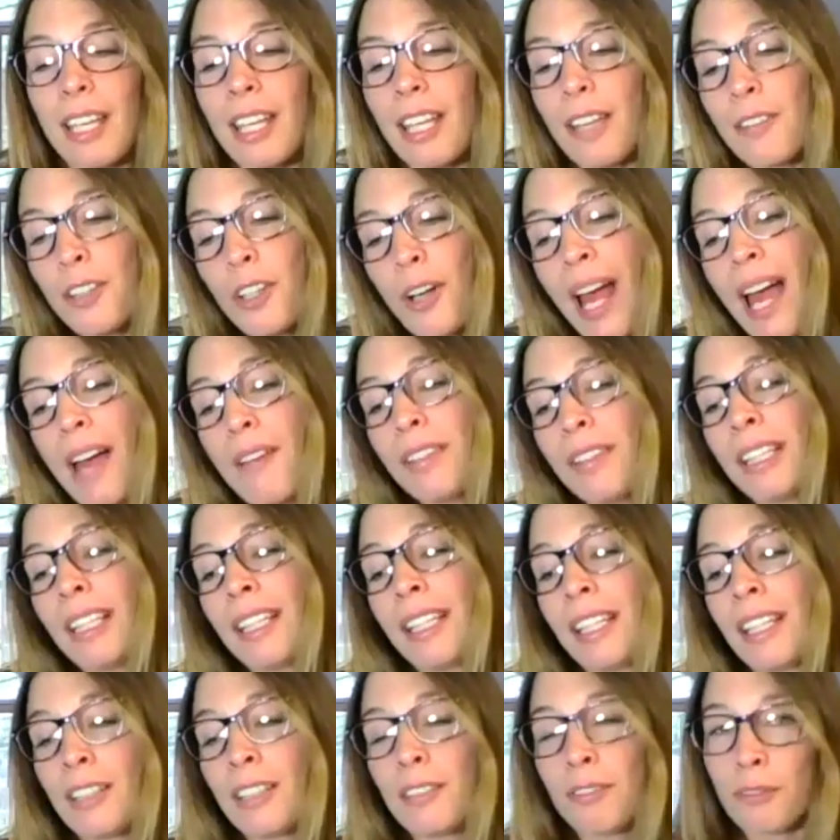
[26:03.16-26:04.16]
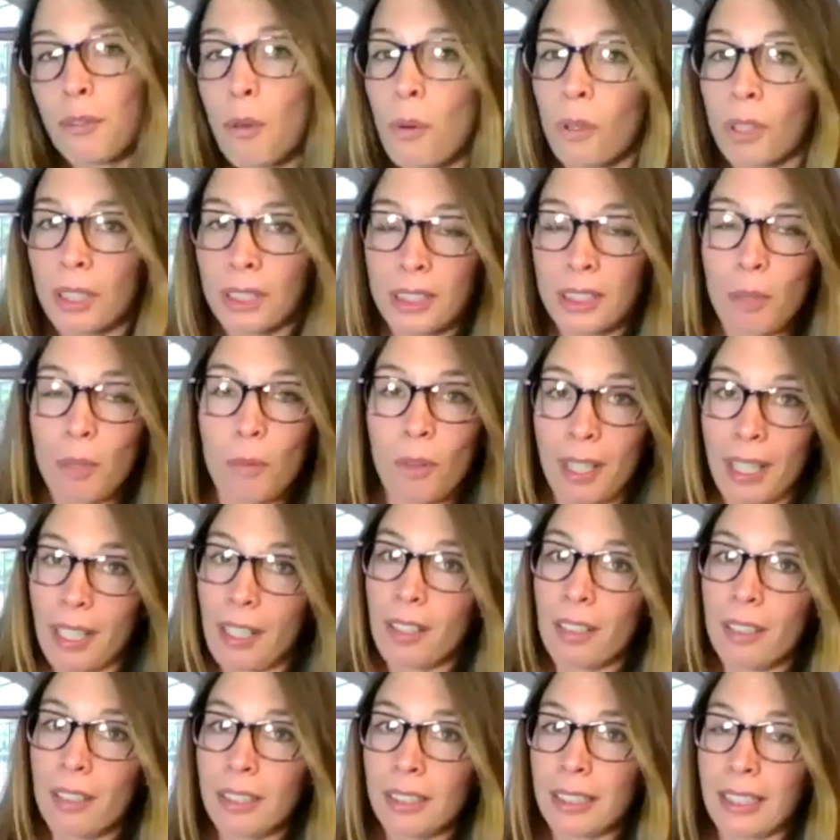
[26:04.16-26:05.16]
If you're having a kid for someone
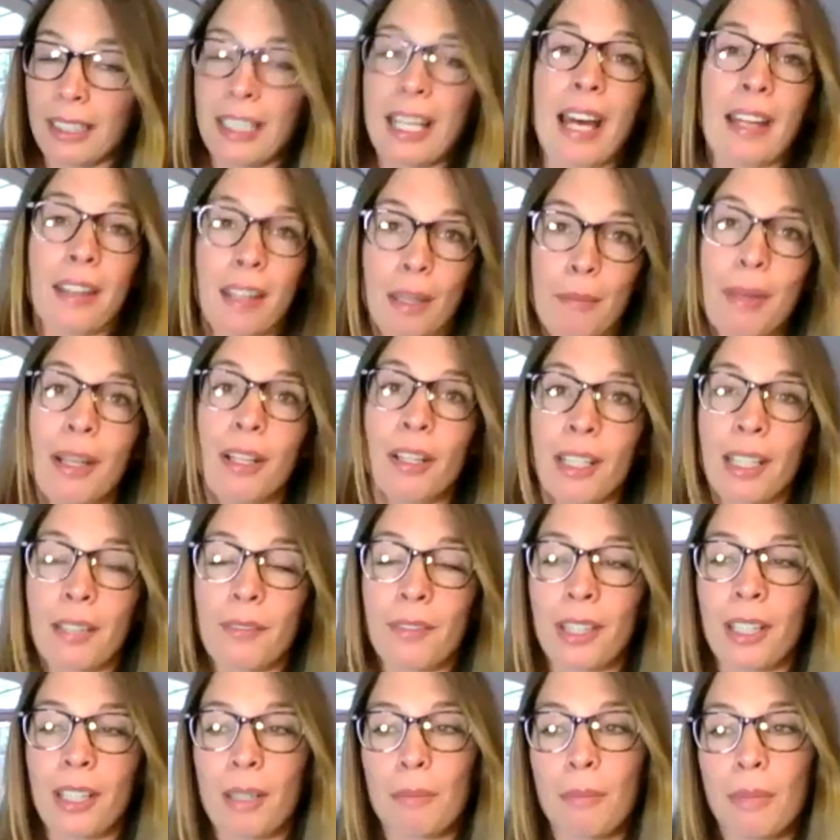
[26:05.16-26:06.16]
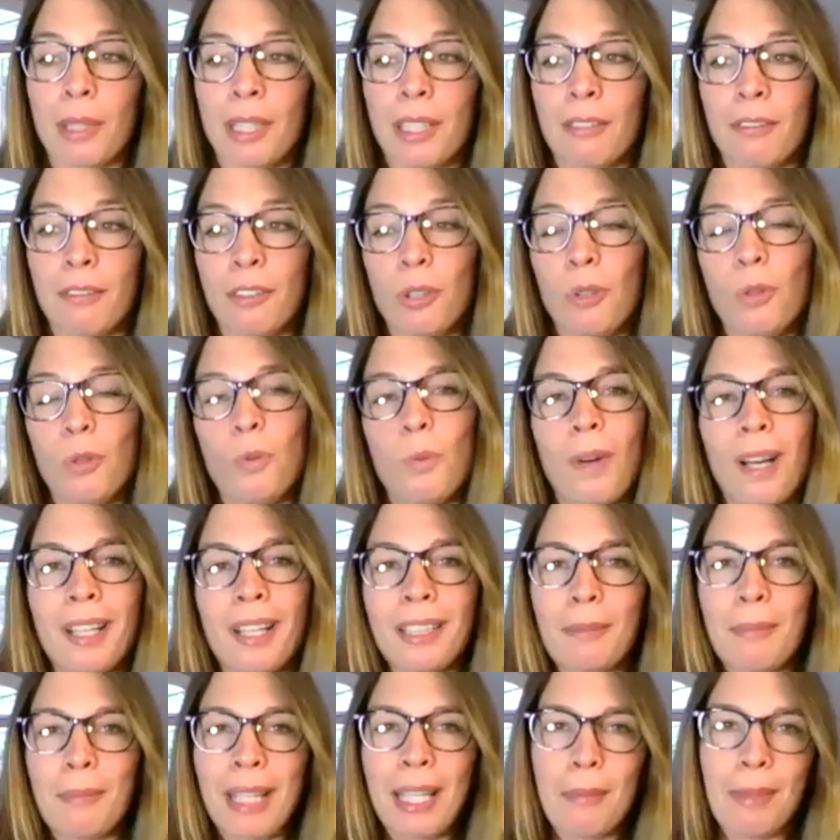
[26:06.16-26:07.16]
else, yeah, they better give it up. But if you want
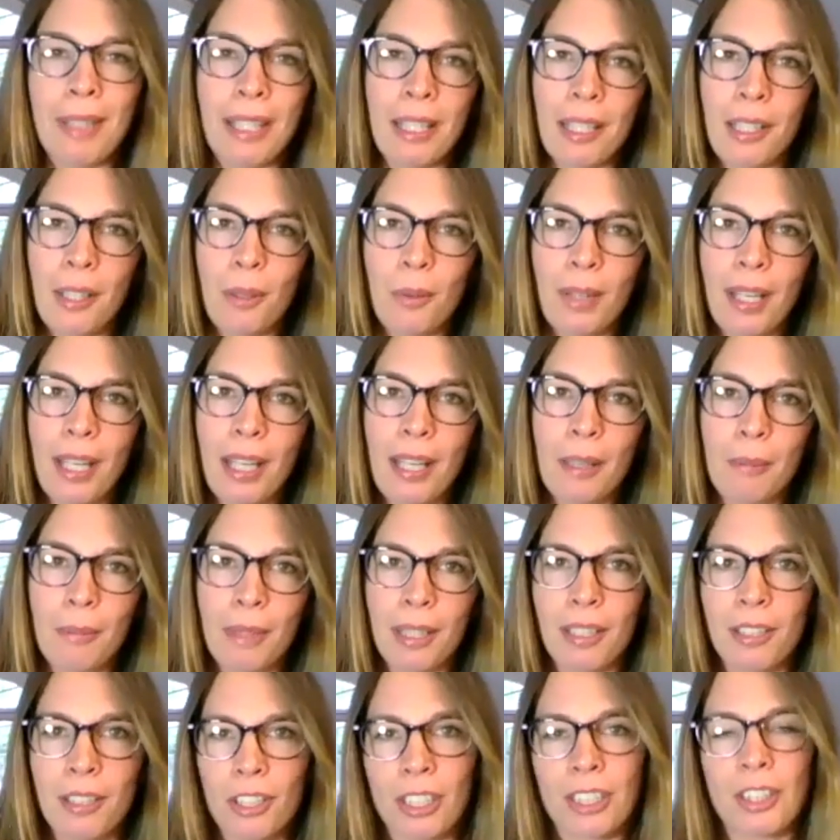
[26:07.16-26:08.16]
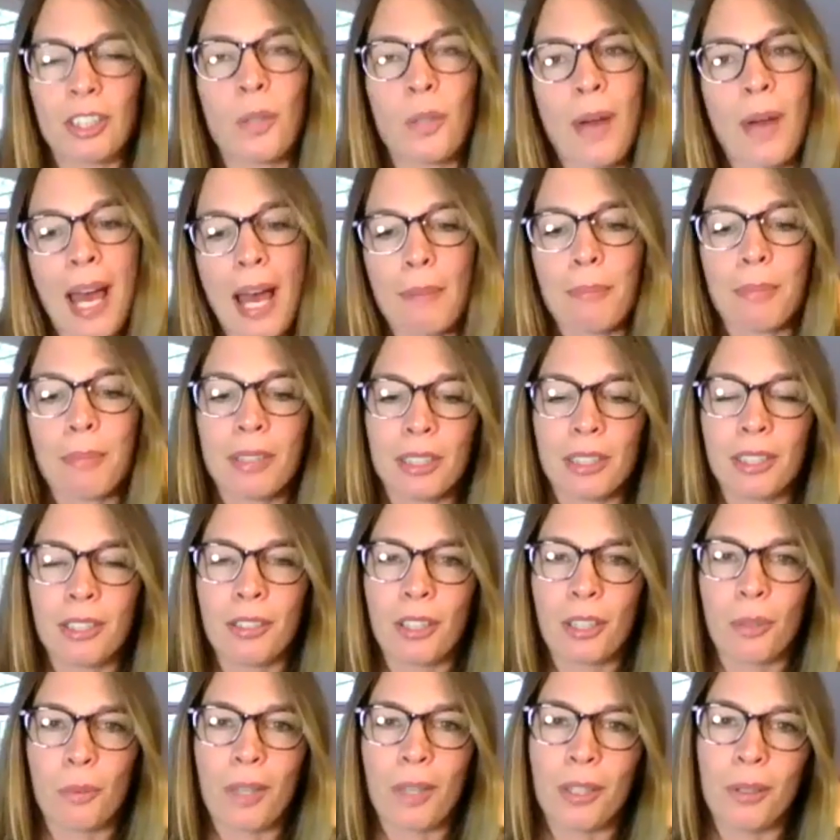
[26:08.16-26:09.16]
the baby anyway, I mean, I just so happen
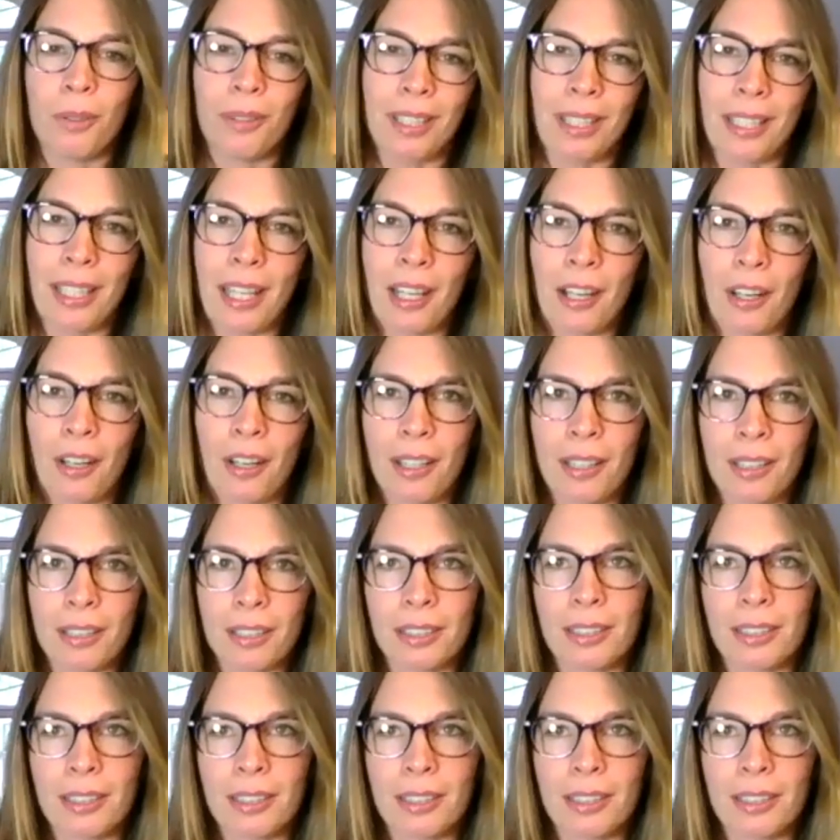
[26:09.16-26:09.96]
you're the one who can carry it.